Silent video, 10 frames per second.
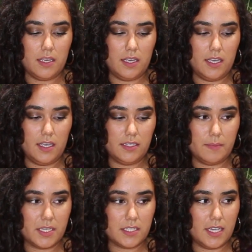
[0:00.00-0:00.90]
and
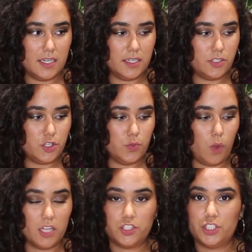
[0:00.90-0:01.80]
I'm excited to
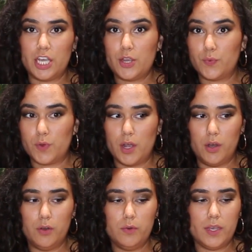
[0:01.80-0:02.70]
watch it
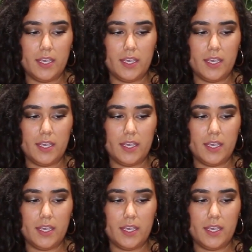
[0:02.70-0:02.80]
grow.